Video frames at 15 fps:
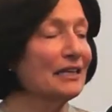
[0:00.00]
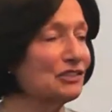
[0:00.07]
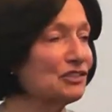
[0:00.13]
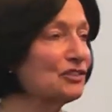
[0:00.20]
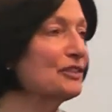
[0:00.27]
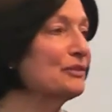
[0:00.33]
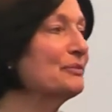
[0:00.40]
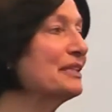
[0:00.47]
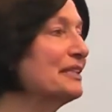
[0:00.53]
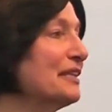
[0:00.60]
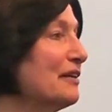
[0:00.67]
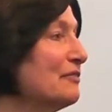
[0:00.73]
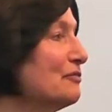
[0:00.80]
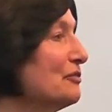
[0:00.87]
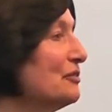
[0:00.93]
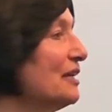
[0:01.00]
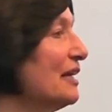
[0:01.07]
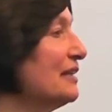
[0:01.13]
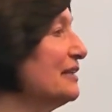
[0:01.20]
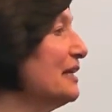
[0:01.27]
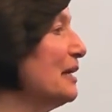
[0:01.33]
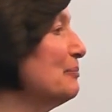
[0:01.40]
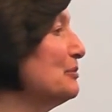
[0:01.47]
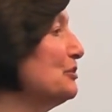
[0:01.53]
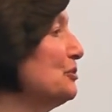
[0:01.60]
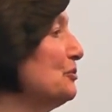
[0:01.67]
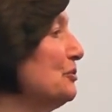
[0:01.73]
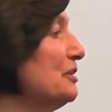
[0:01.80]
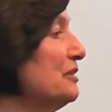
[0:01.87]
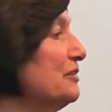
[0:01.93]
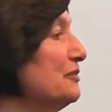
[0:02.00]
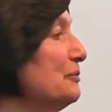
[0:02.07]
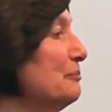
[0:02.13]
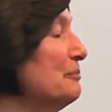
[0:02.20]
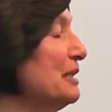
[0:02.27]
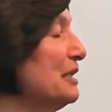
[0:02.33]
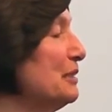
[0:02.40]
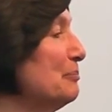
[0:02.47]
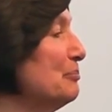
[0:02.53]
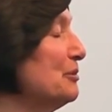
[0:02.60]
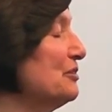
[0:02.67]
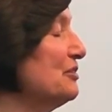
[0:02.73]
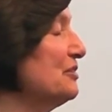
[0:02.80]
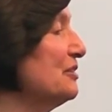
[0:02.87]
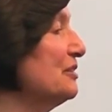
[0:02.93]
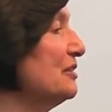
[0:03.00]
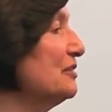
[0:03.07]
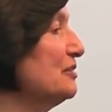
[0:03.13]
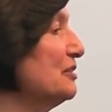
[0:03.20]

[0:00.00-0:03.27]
Actually, we never had the opportunity to meet a person,